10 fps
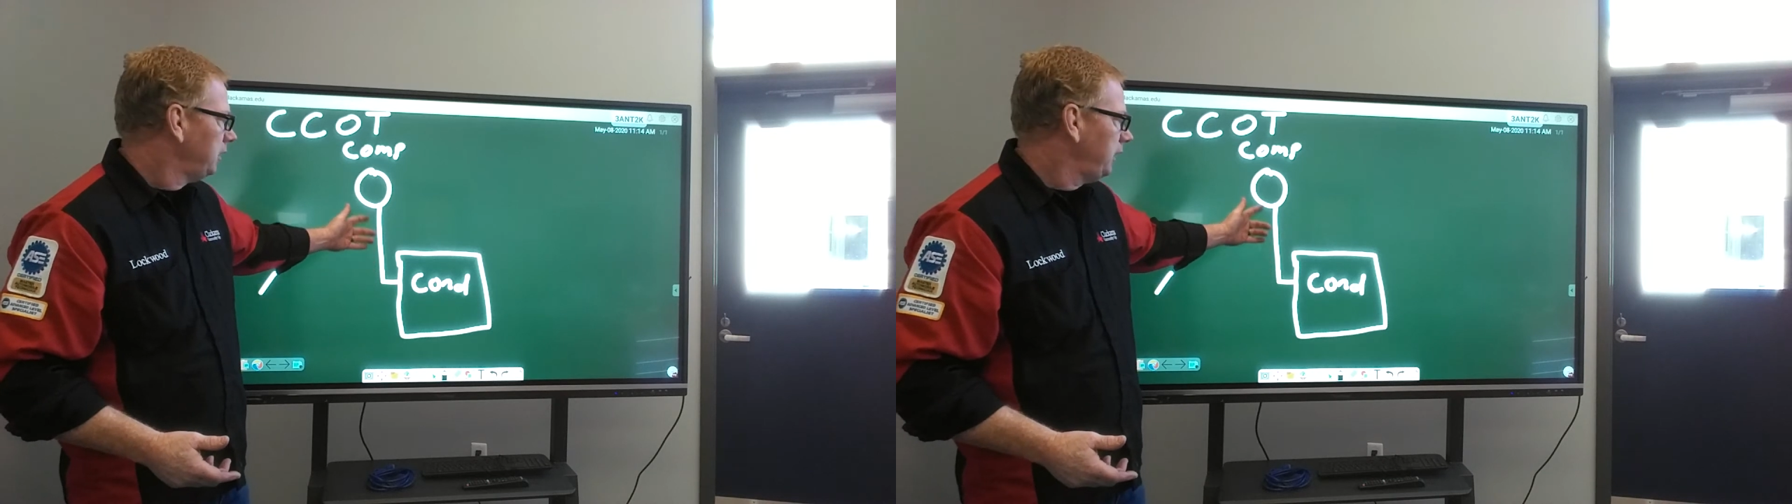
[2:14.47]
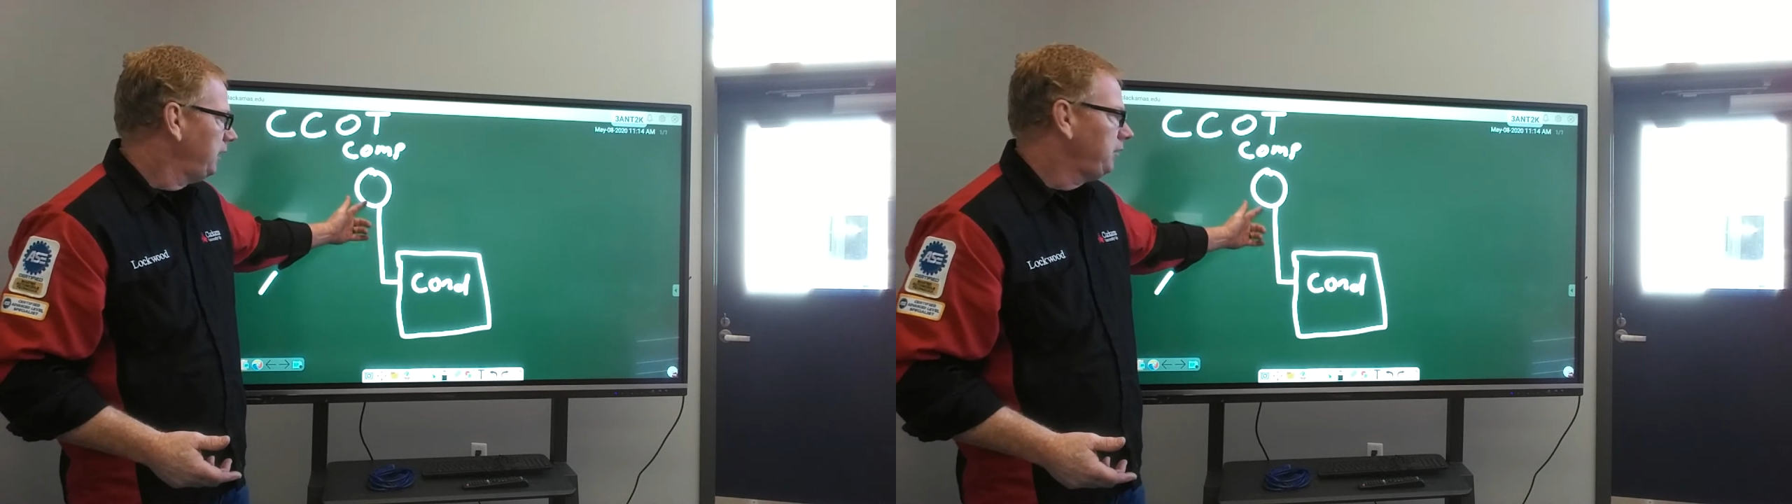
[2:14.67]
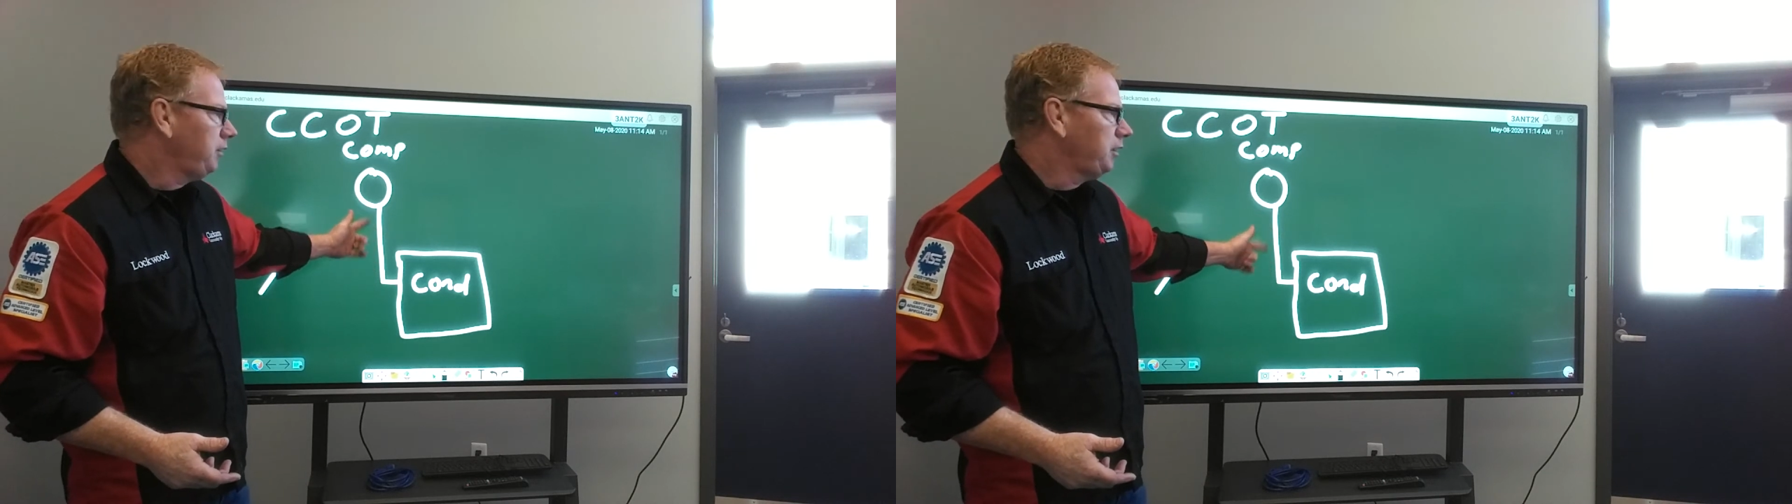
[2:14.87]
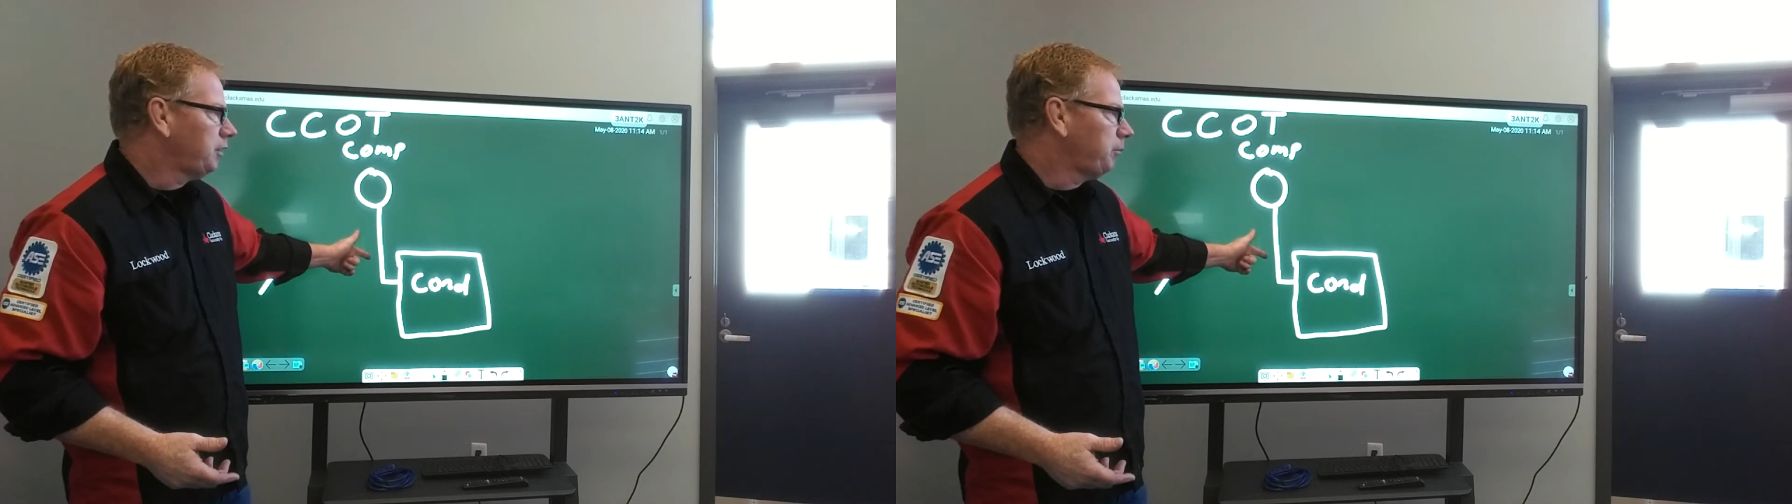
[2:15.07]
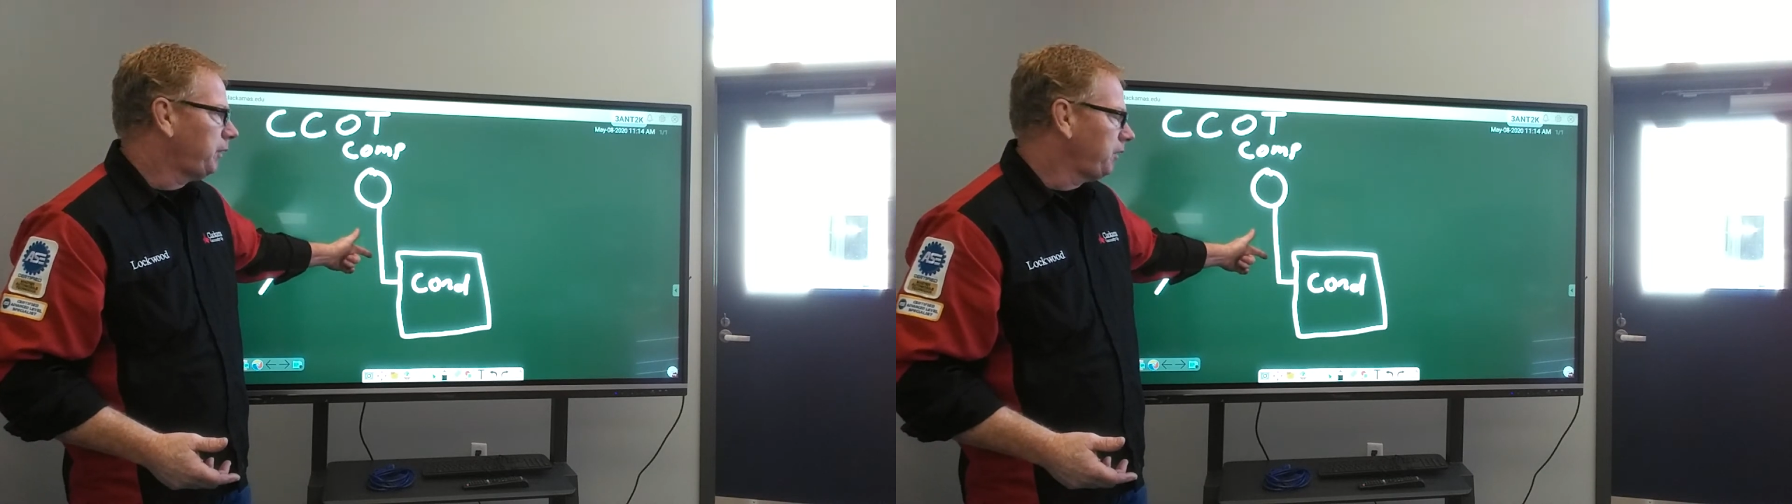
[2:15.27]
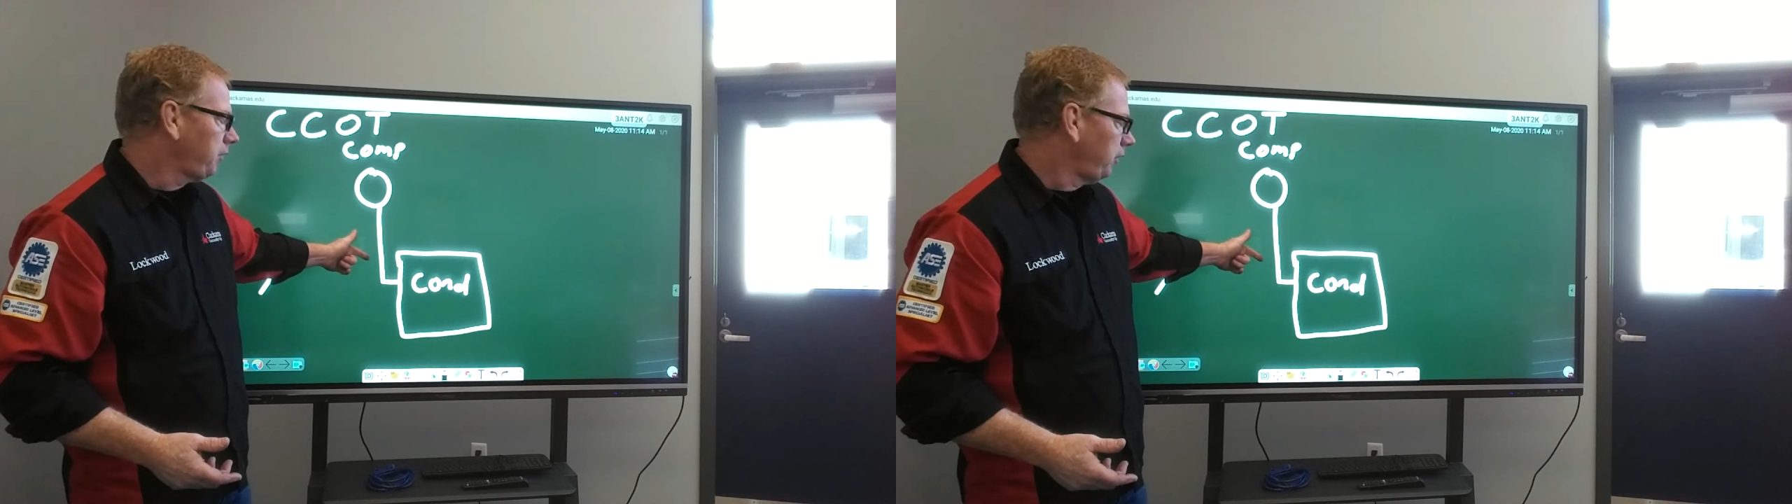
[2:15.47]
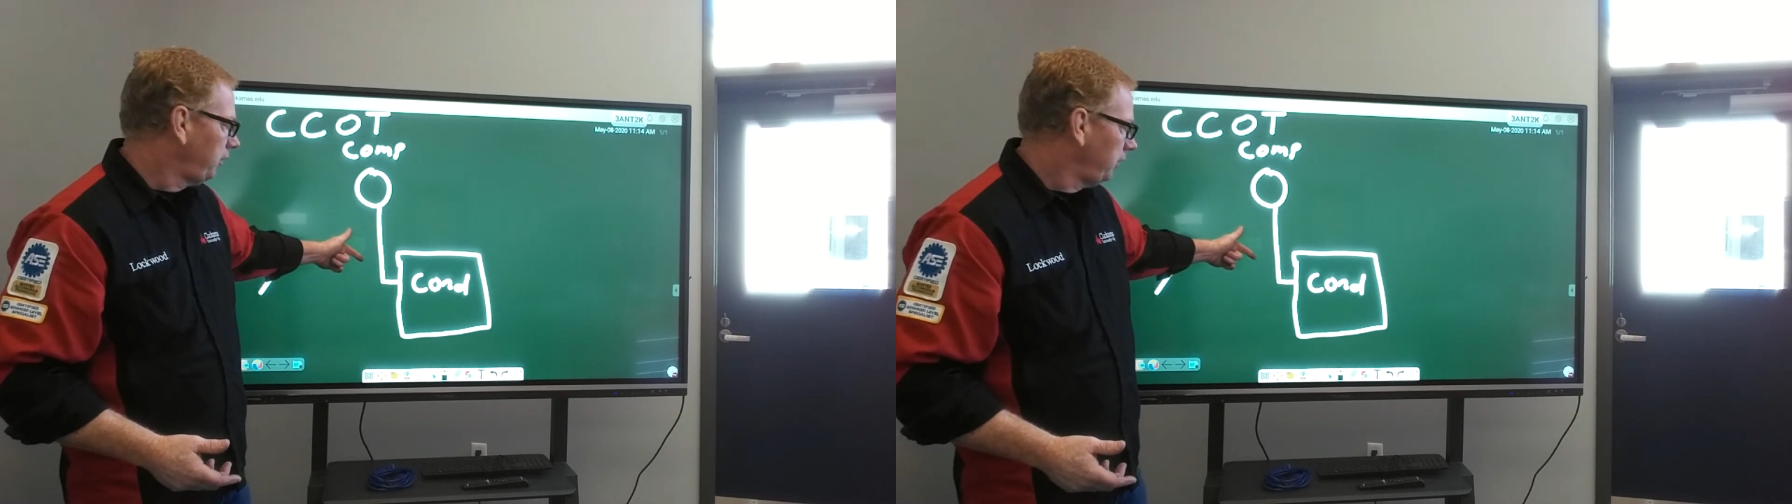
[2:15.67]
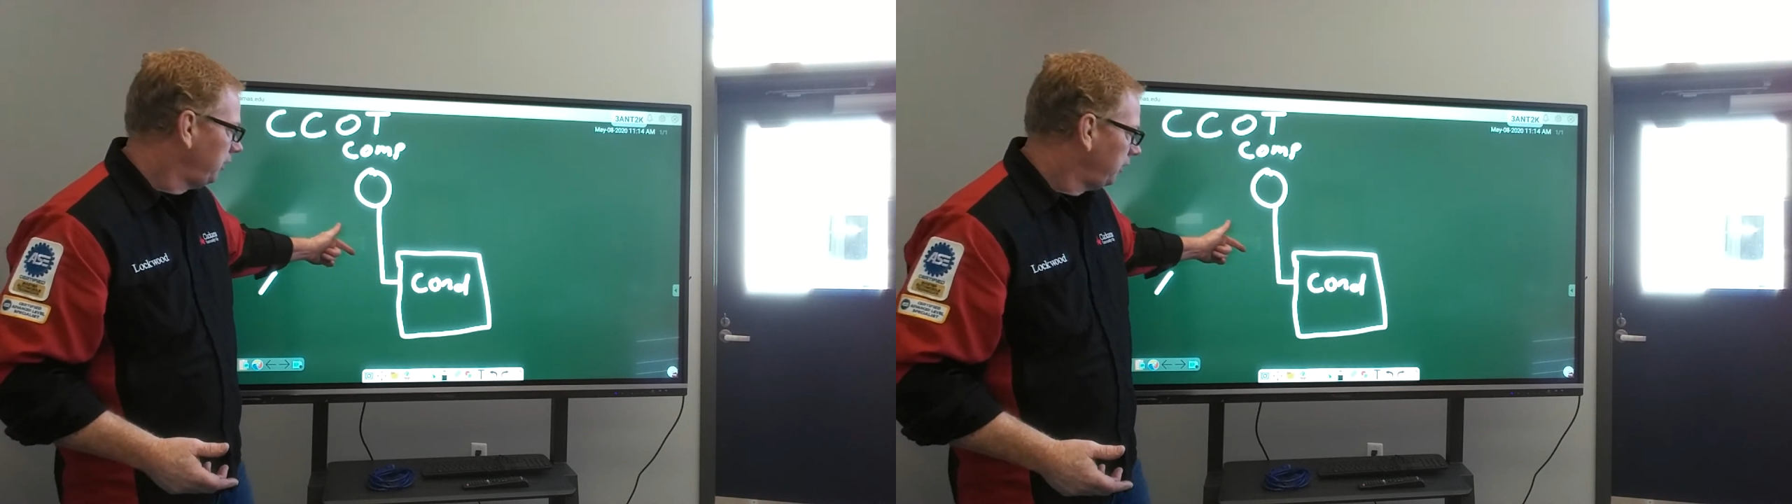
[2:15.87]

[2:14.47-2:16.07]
AC compressor